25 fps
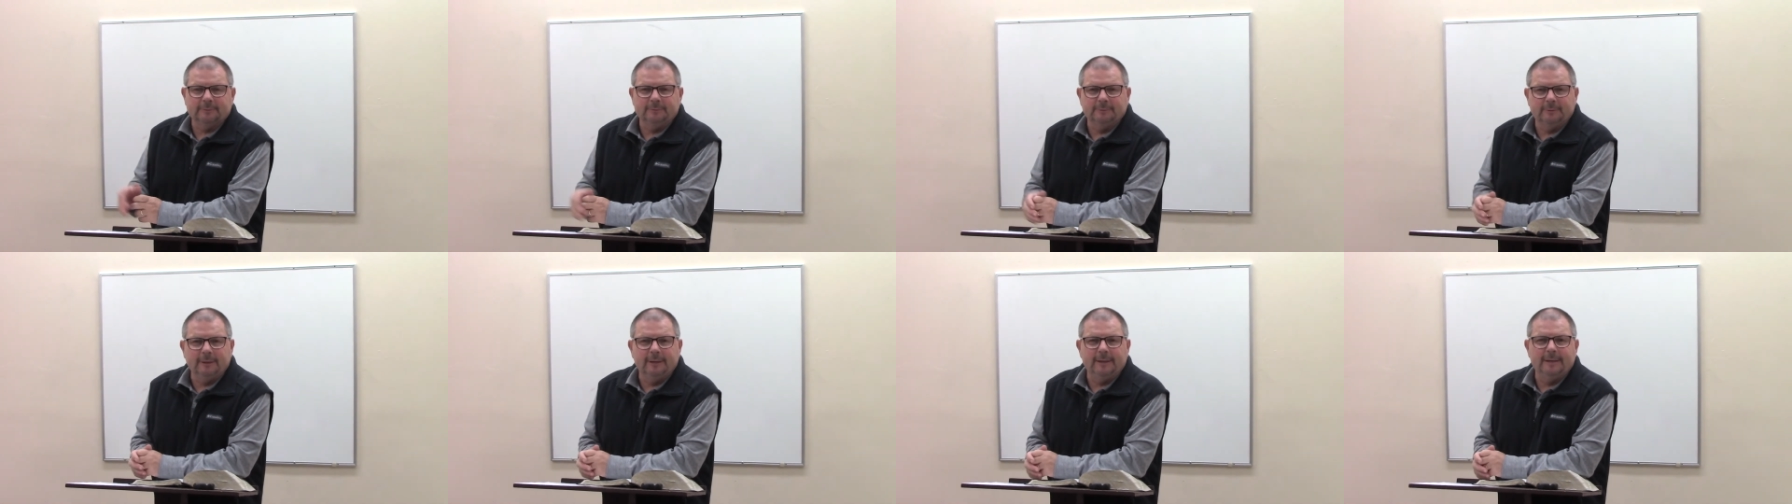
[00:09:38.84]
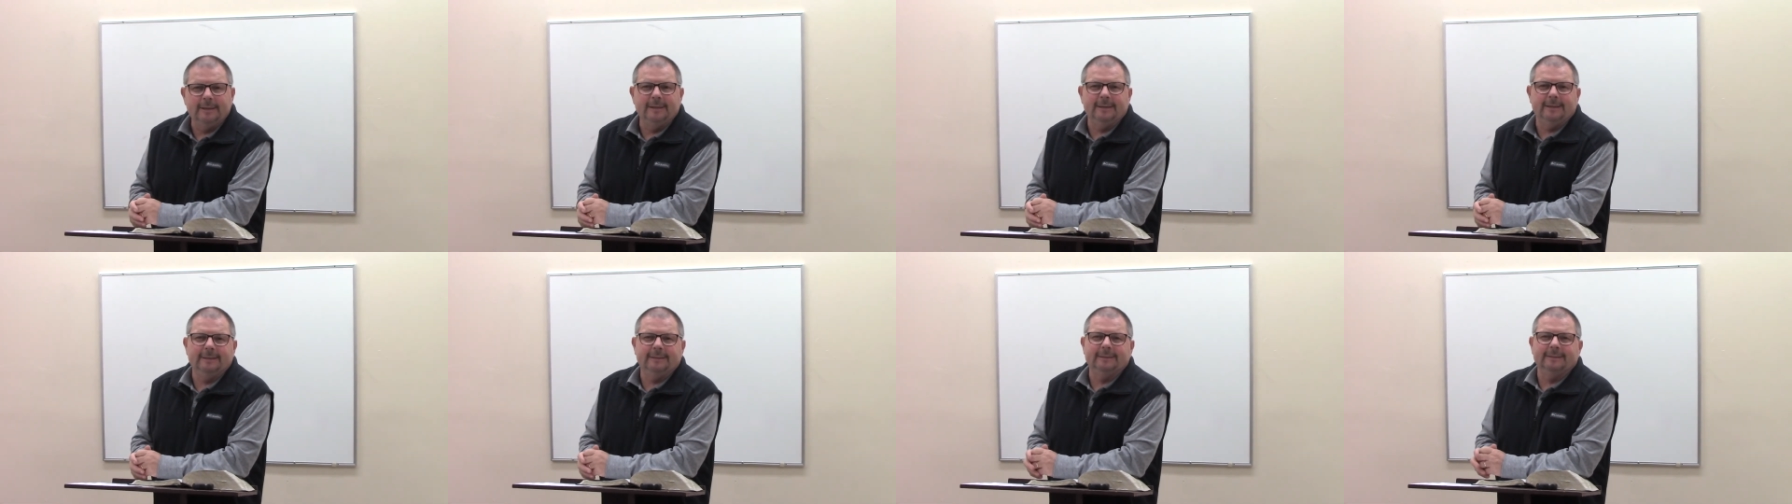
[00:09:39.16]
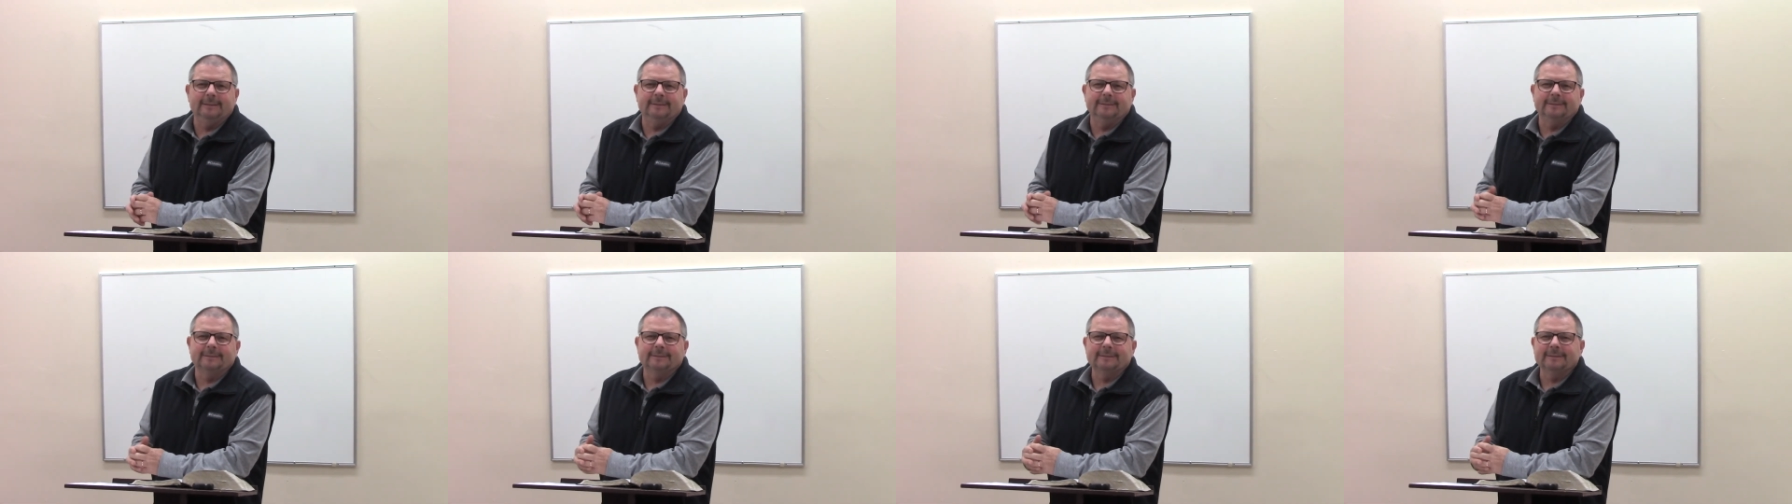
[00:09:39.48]

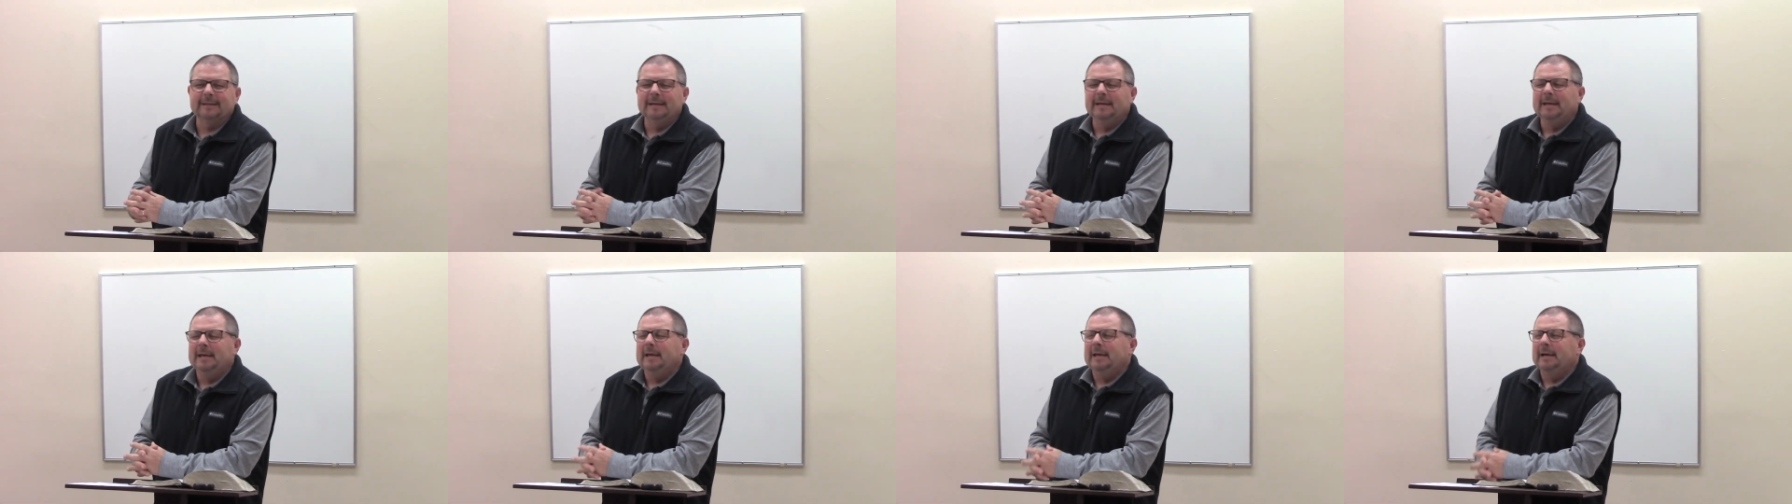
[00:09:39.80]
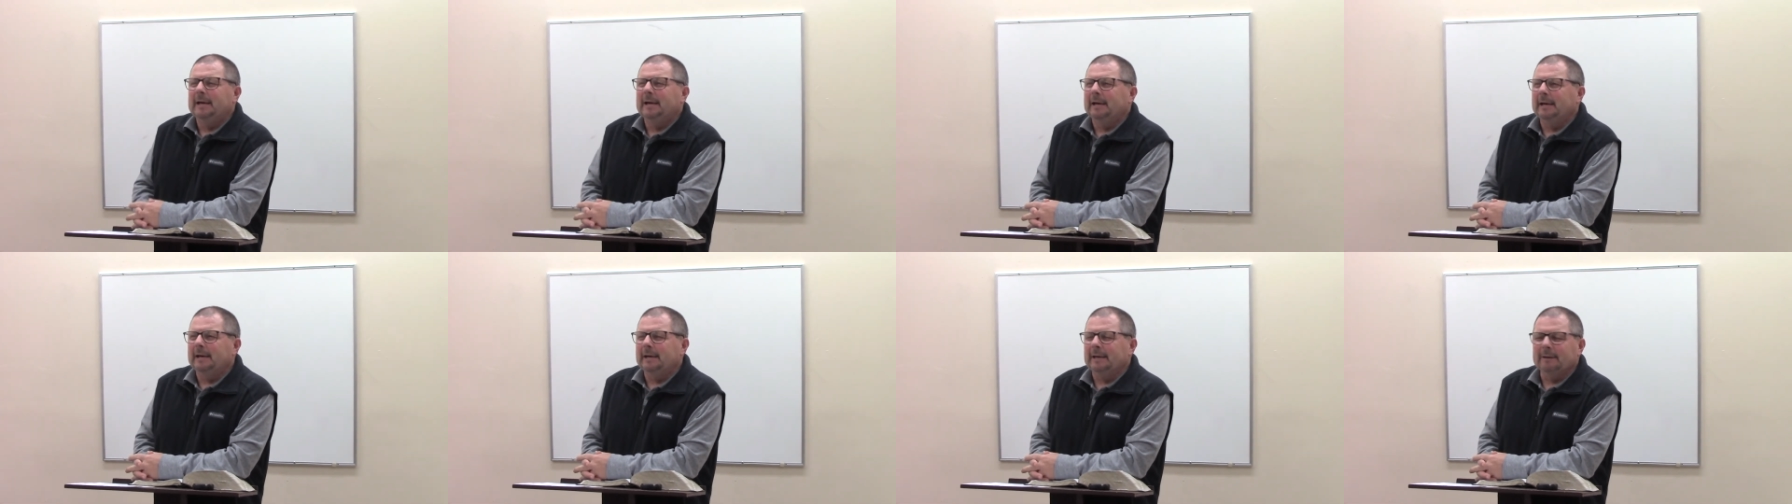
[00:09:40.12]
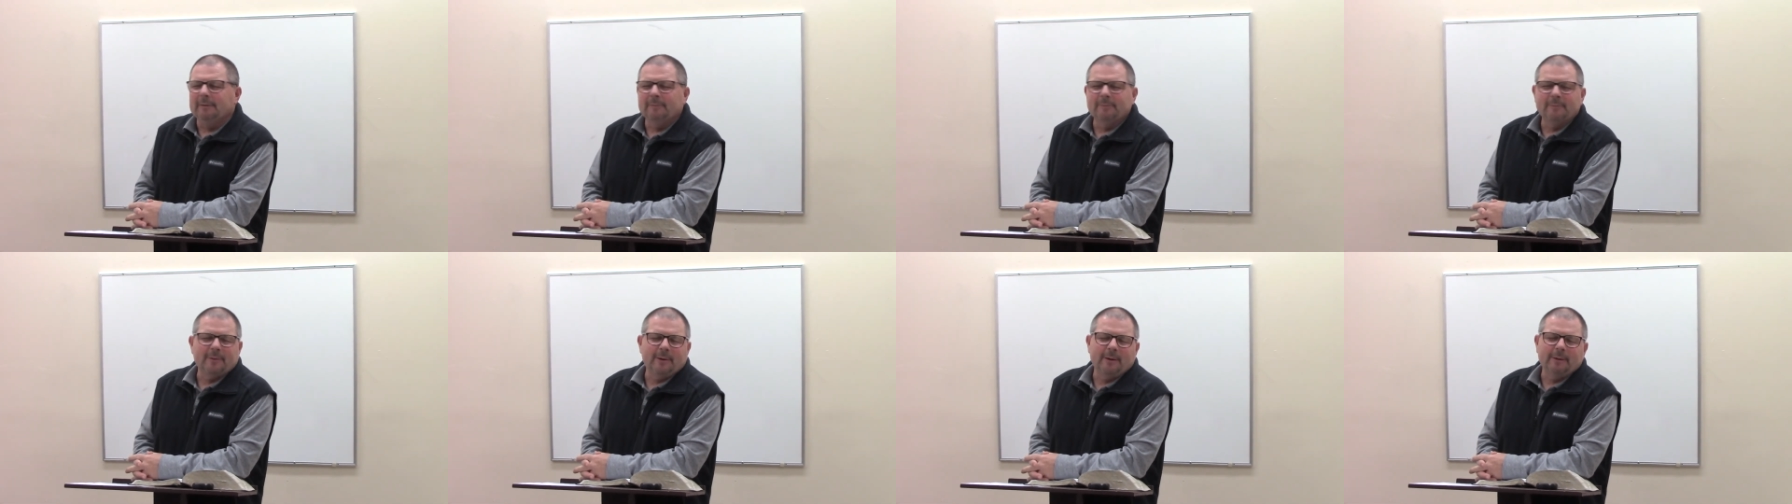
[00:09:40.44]
was. Uh,
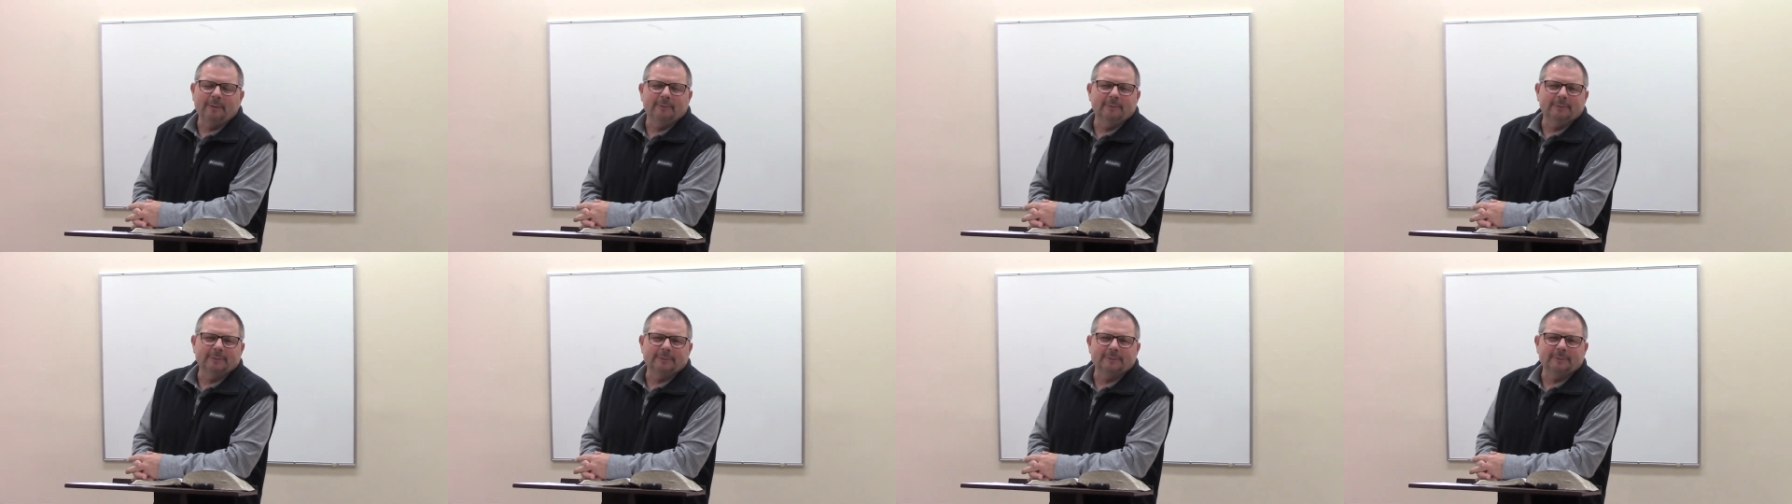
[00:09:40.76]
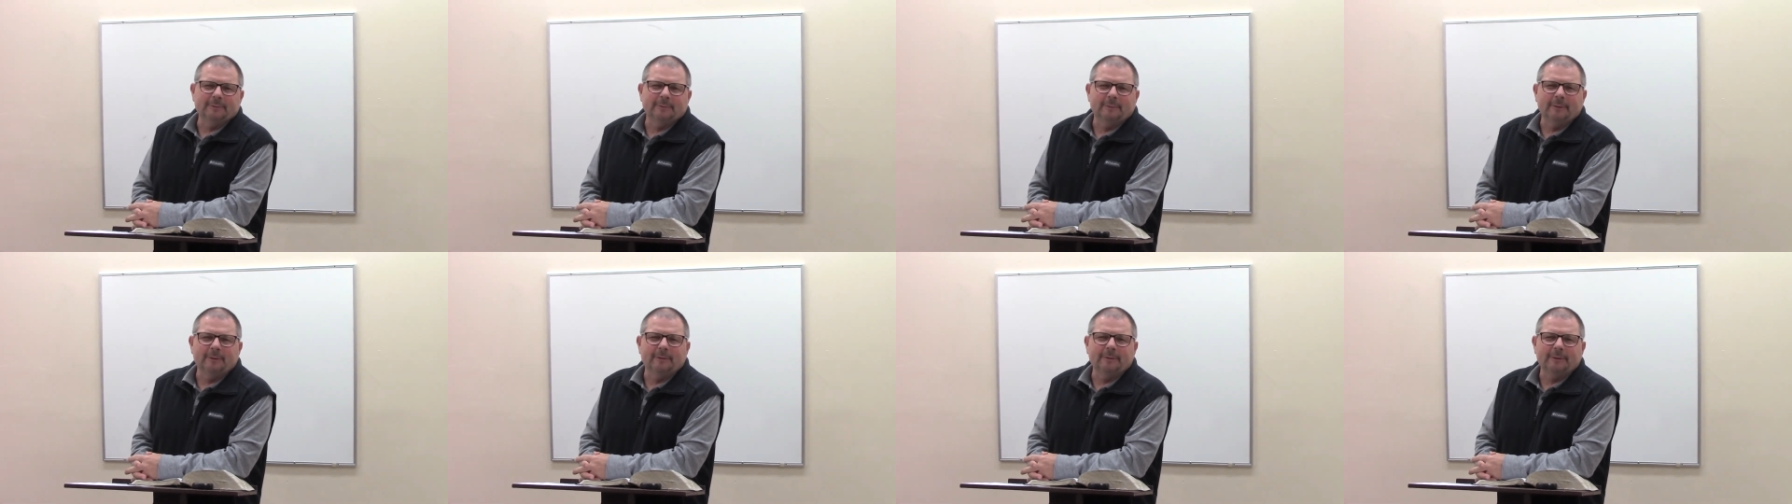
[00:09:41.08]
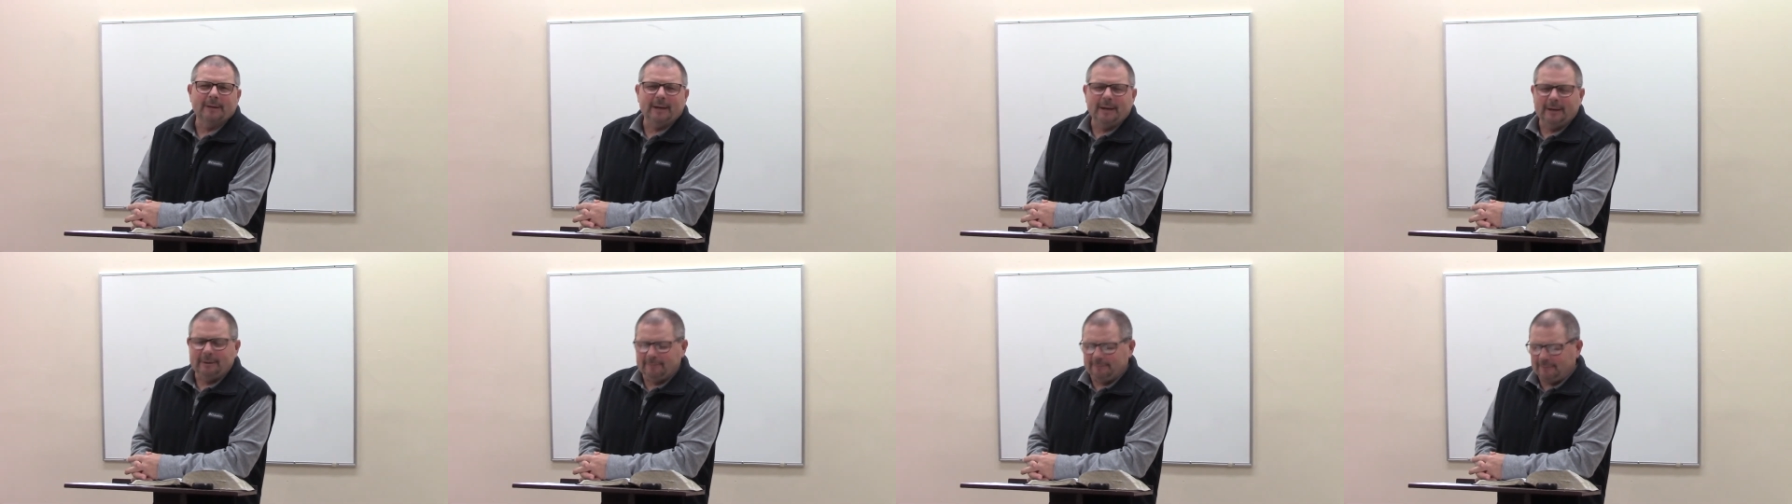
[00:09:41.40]
it probably was some other
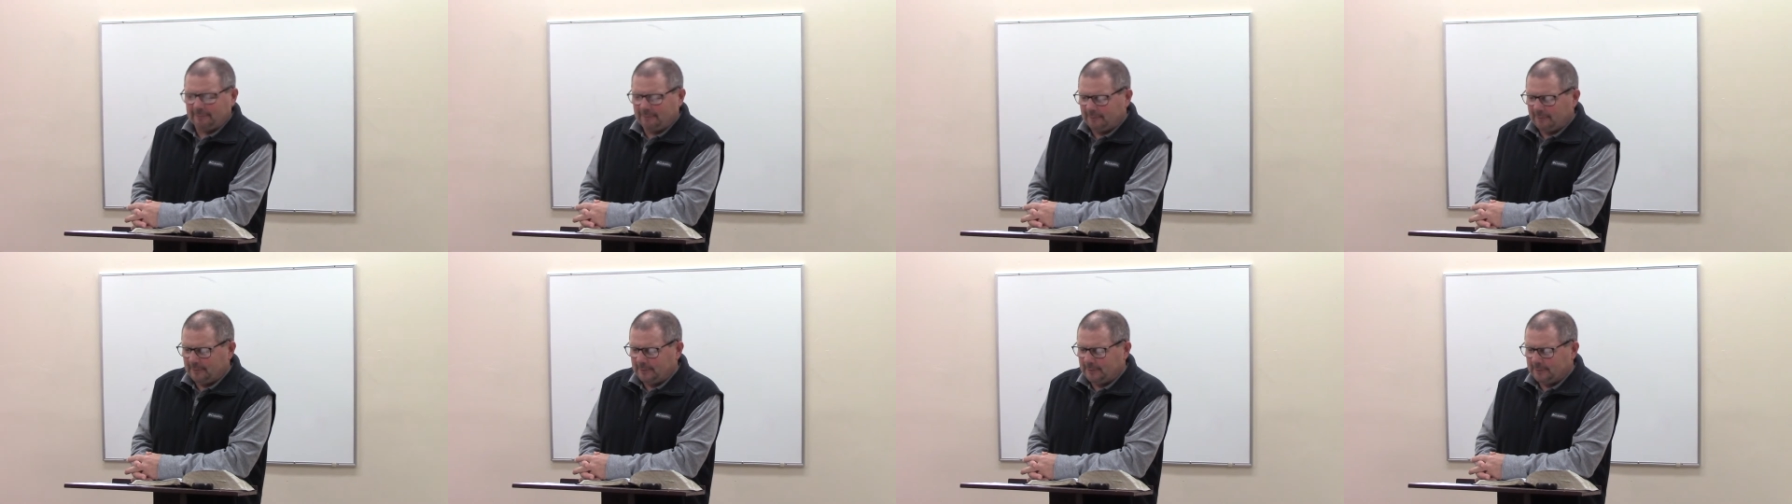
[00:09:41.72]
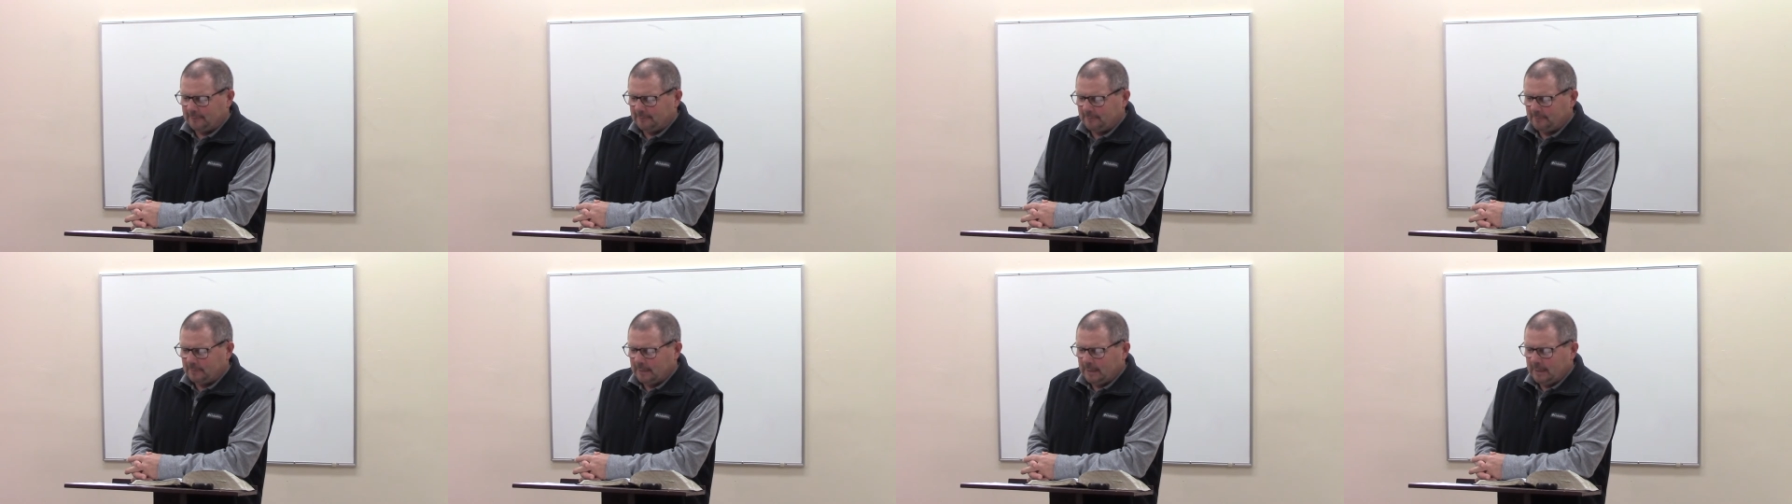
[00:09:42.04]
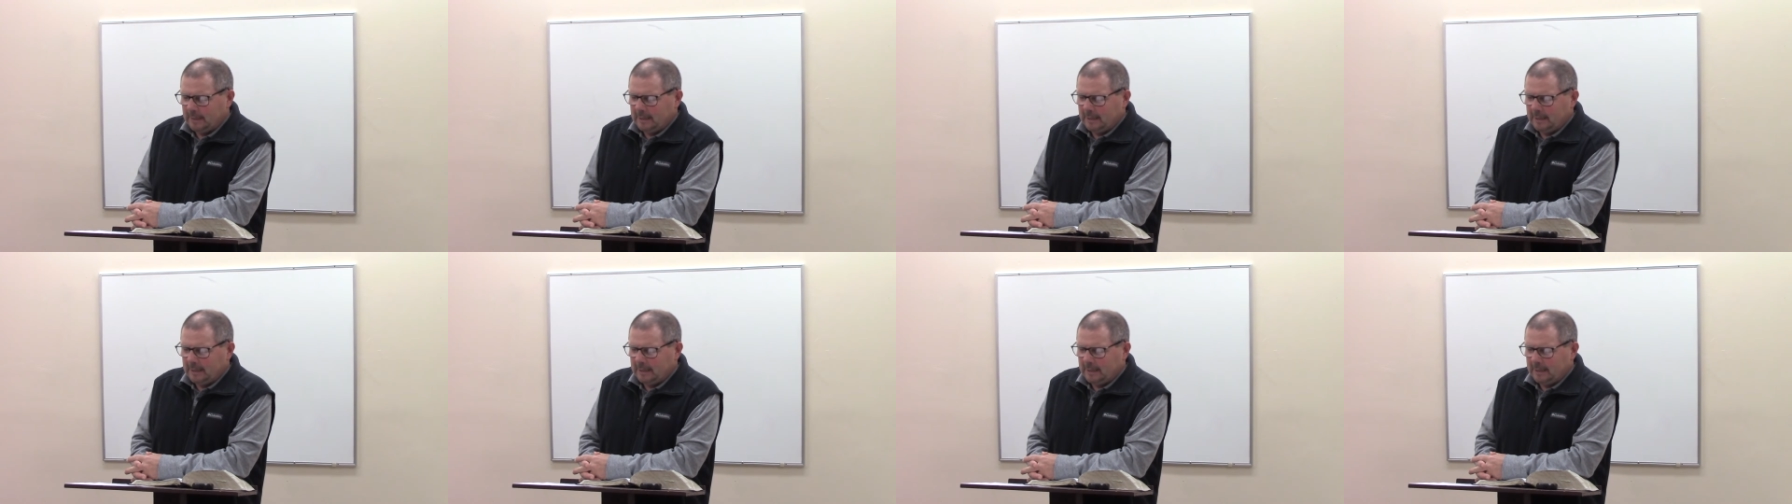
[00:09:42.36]
kind of fruit.